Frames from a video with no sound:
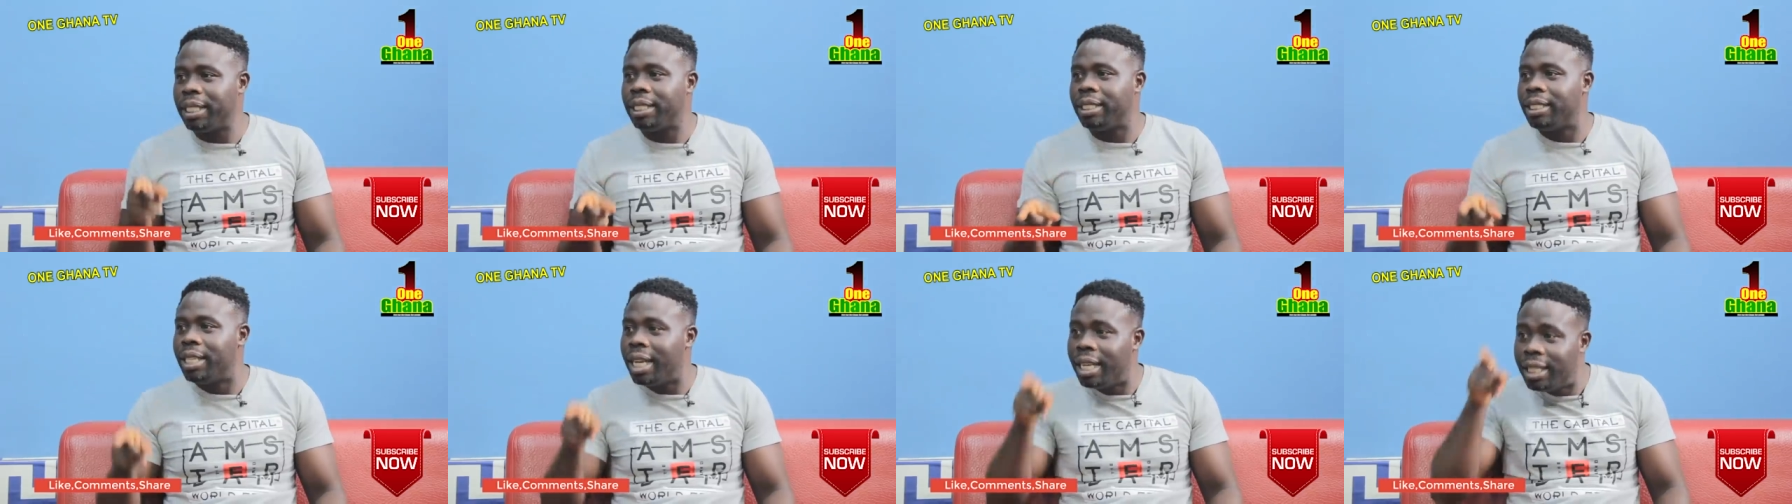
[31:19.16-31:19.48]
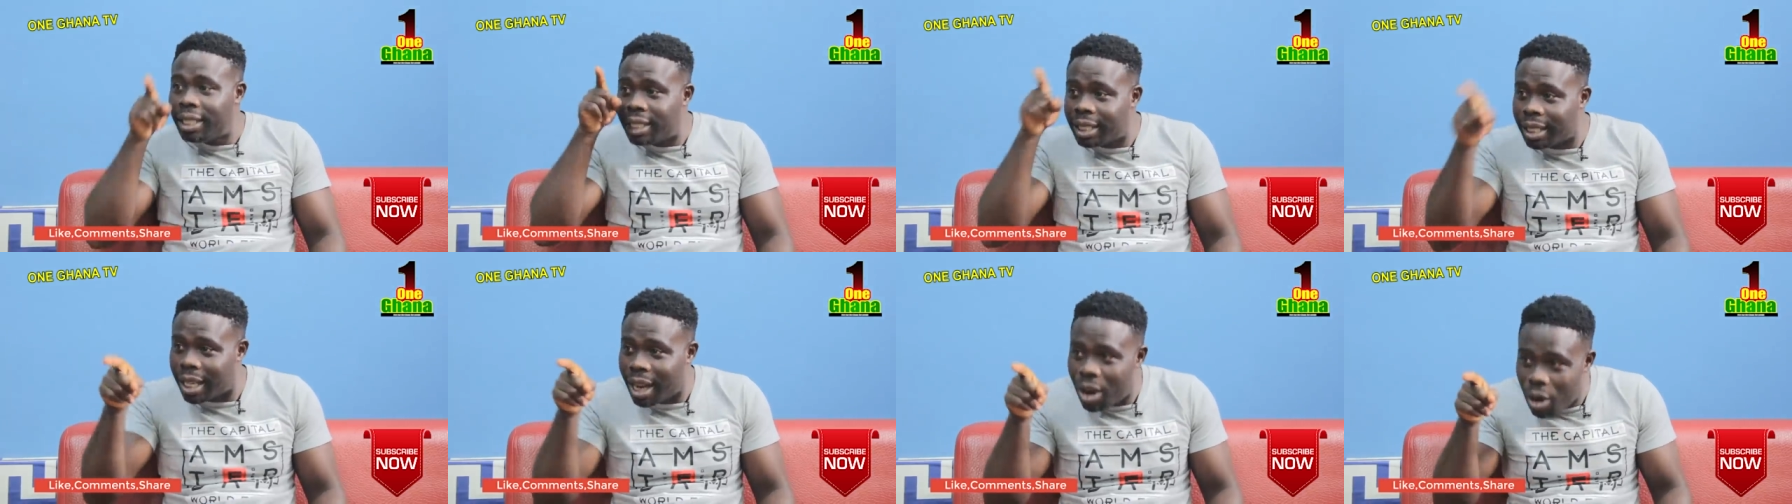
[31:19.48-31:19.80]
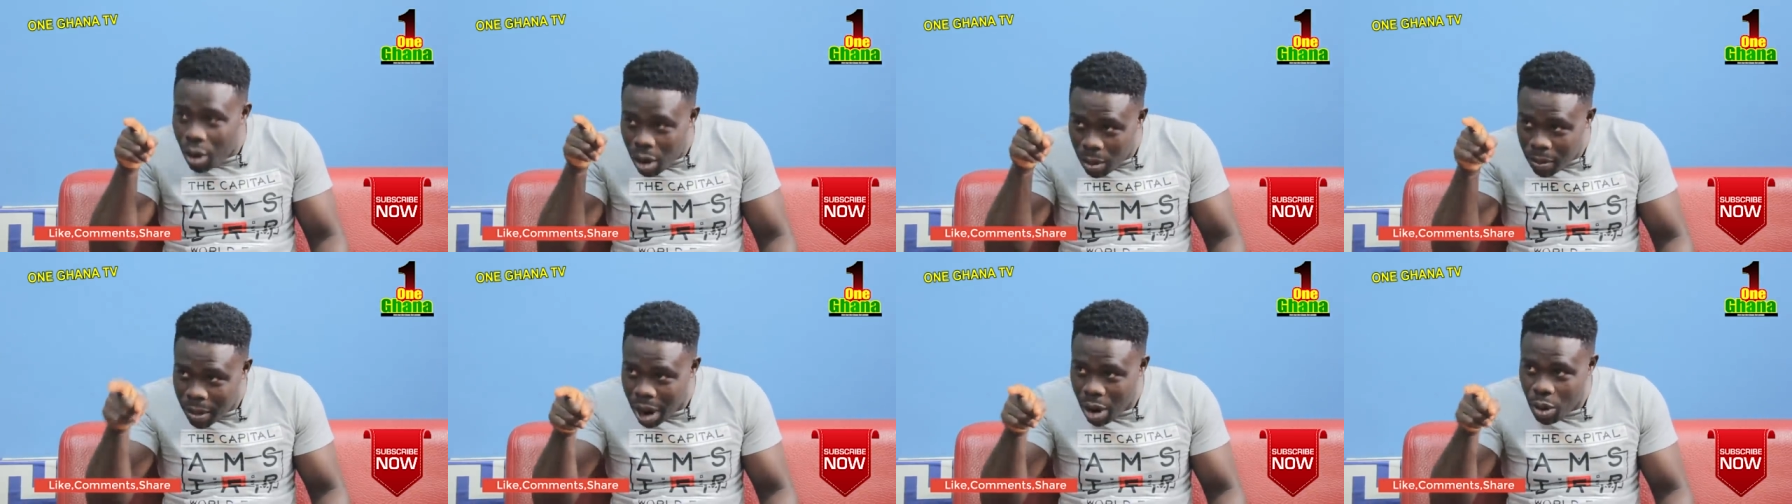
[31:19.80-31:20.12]
best, Yans, and
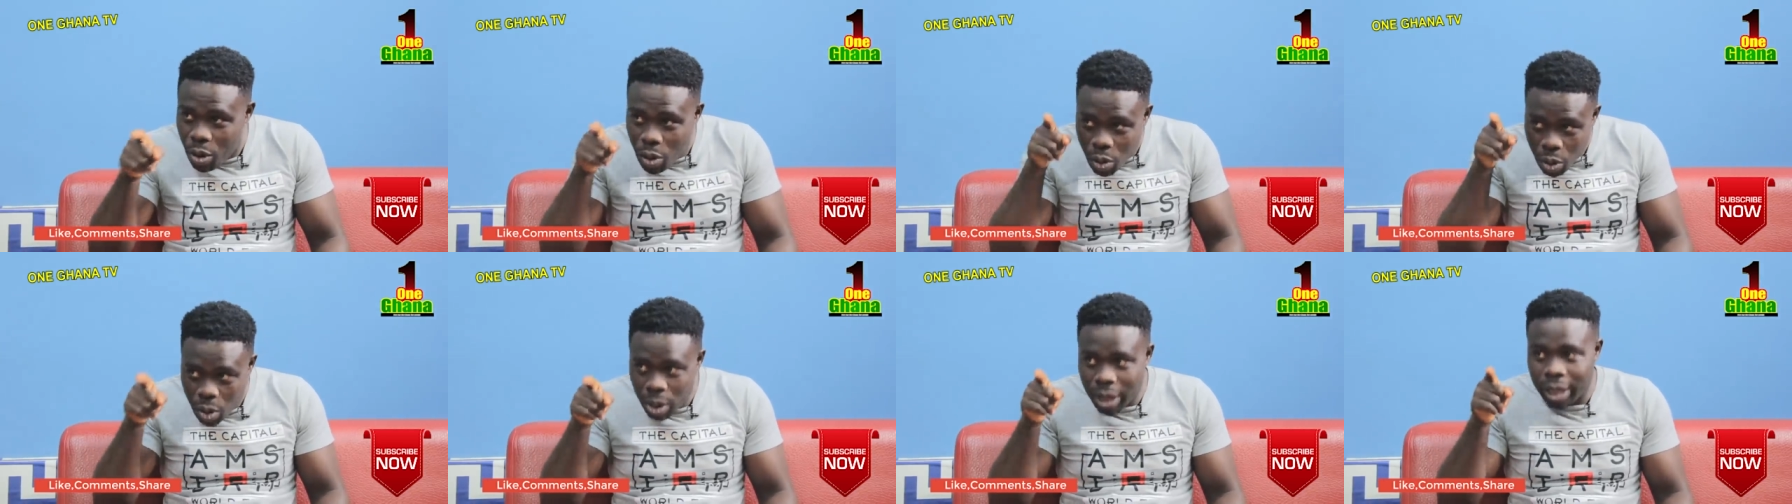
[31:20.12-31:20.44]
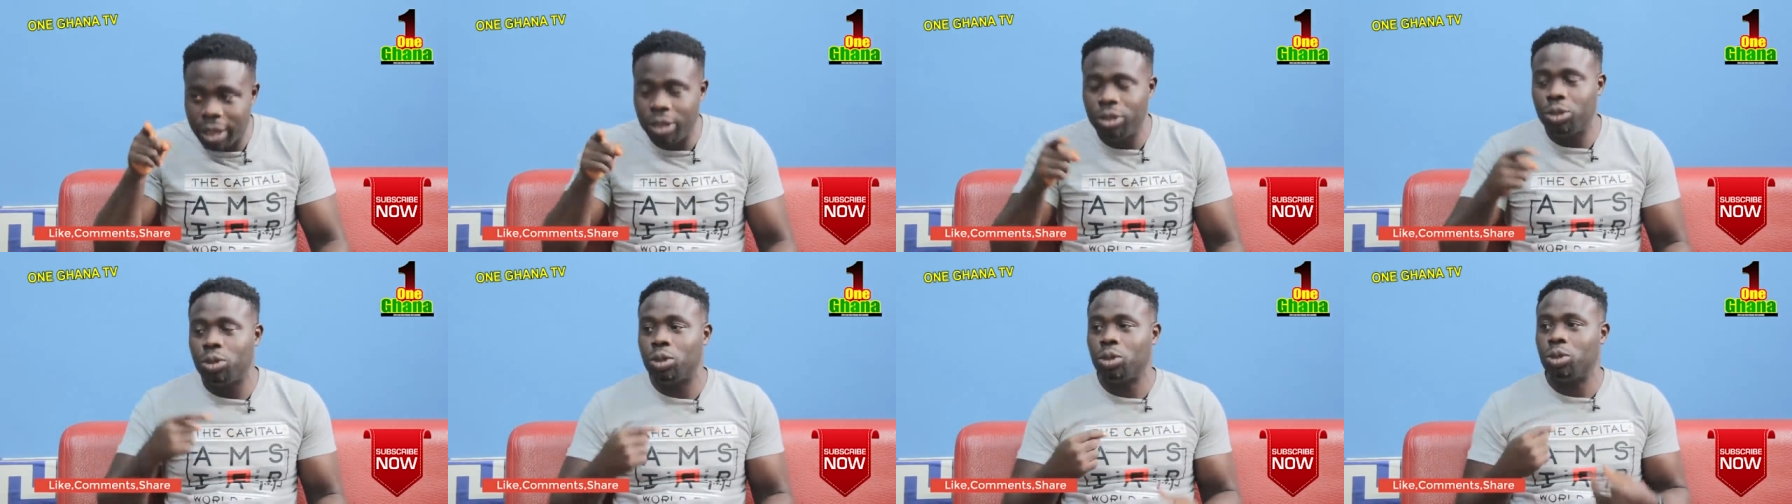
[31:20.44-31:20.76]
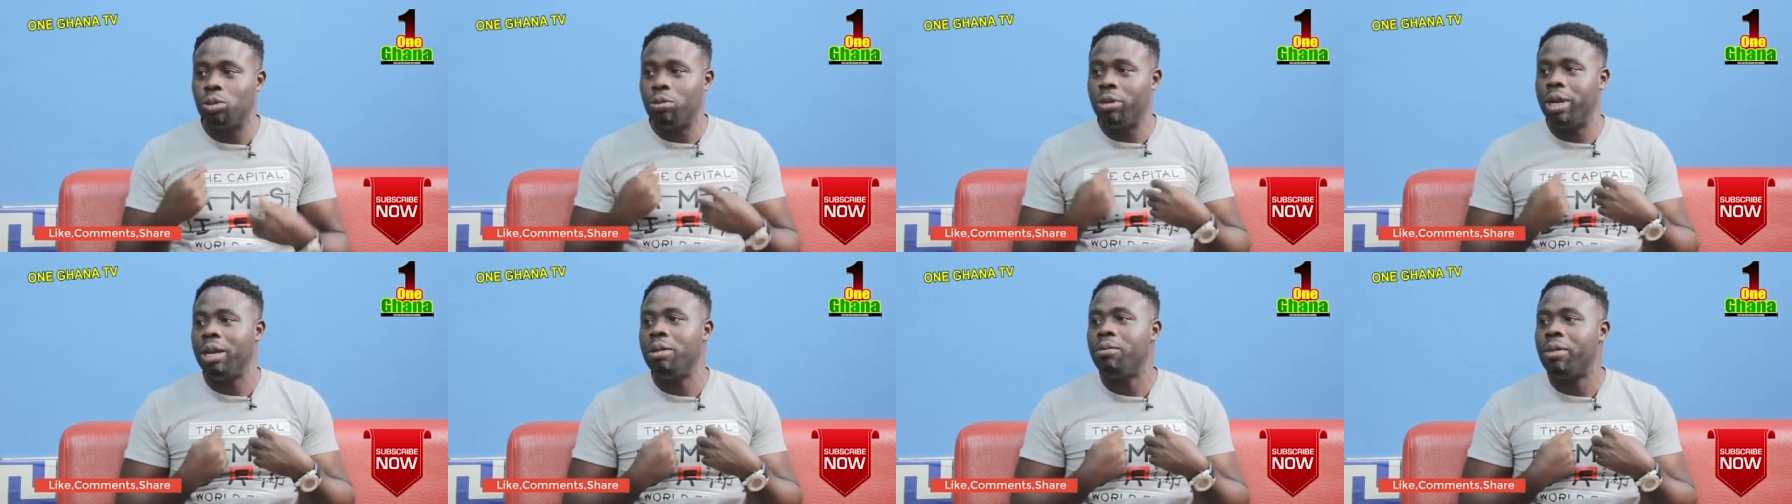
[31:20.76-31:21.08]
all my own
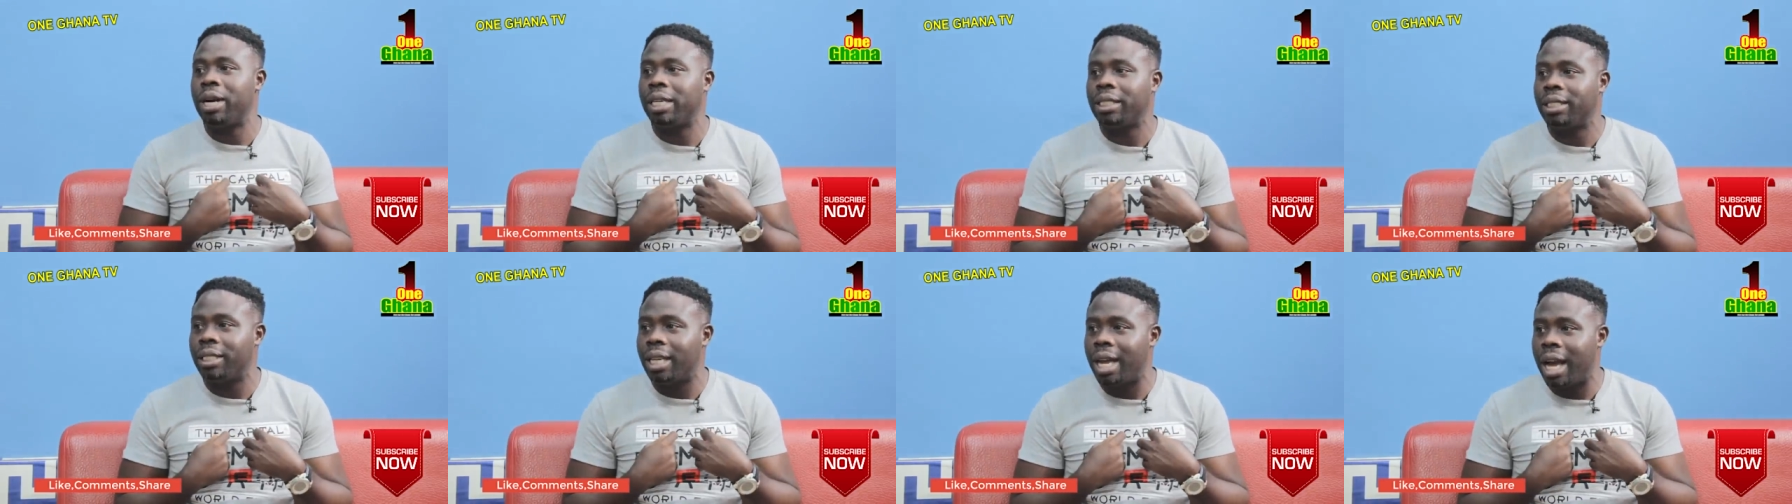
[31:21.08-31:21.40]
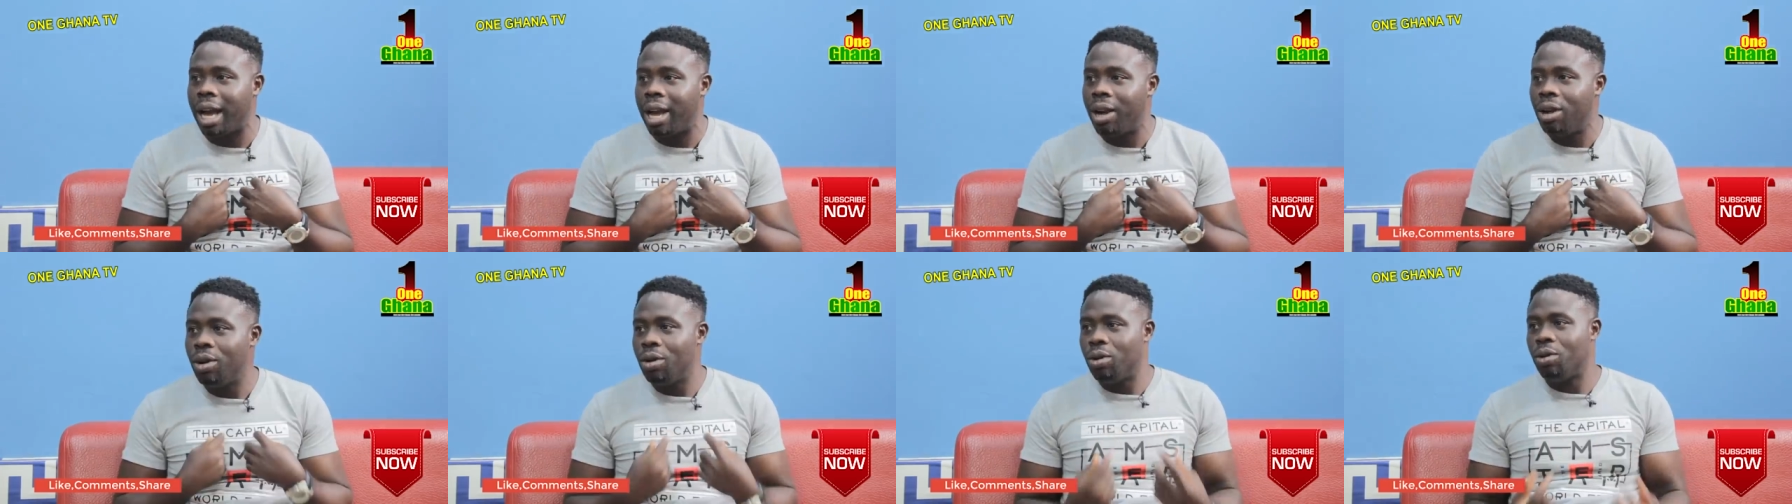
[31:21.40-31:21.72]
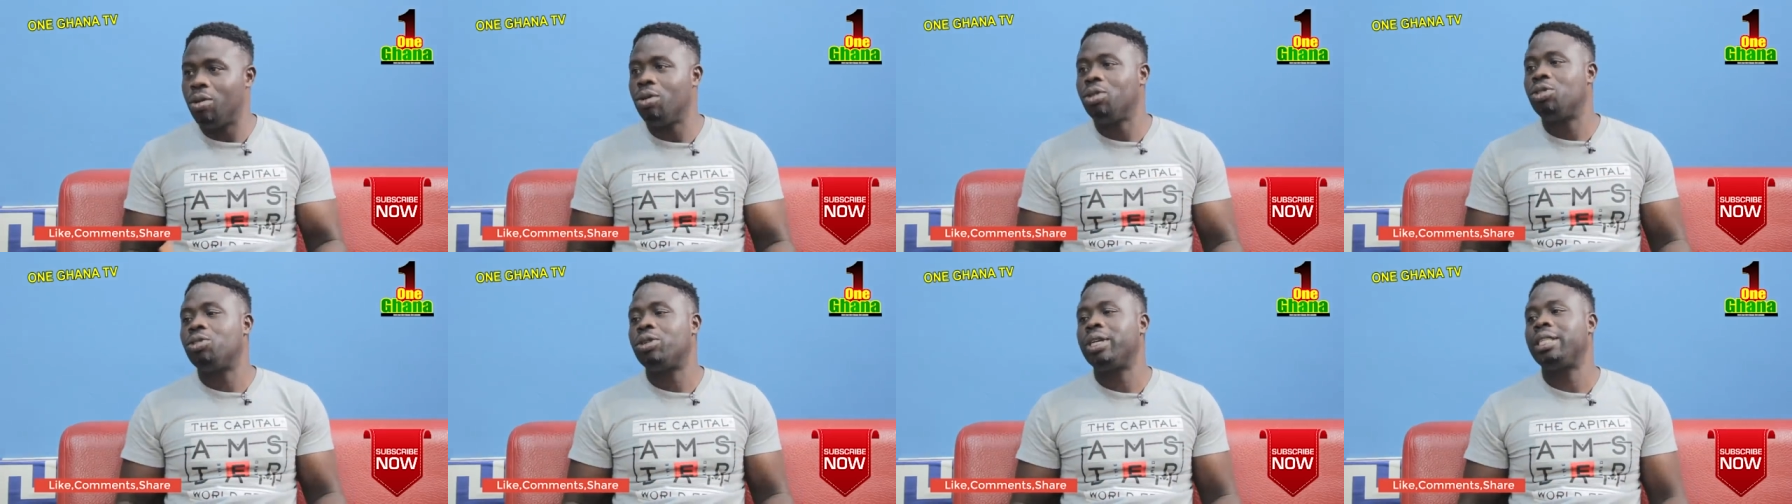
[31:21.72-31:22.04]
Christos, one mercy.
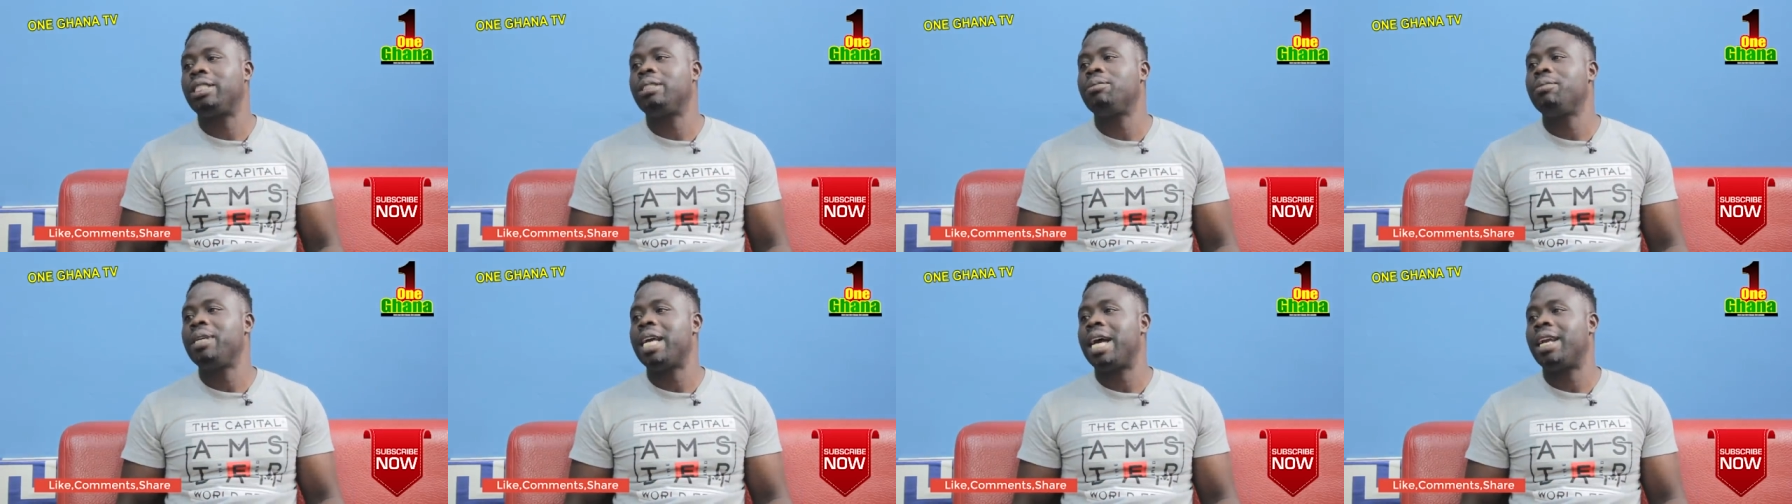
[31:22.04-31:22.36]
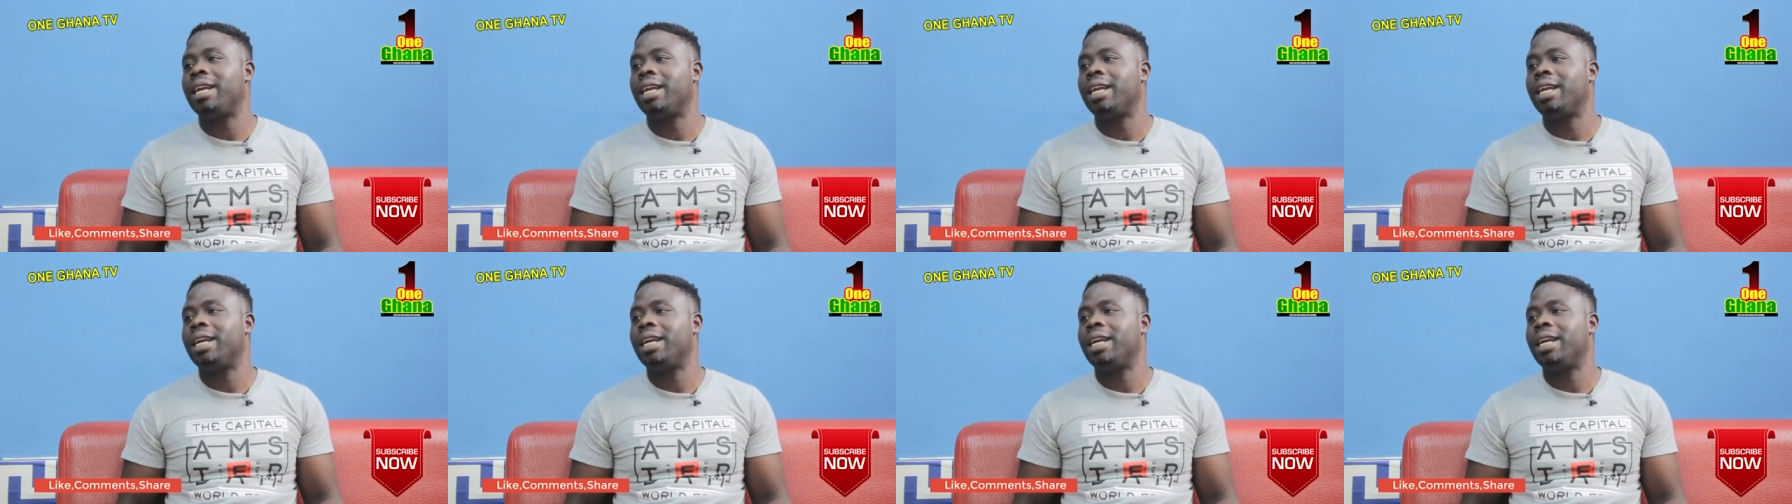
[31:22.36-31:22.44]
What threat me?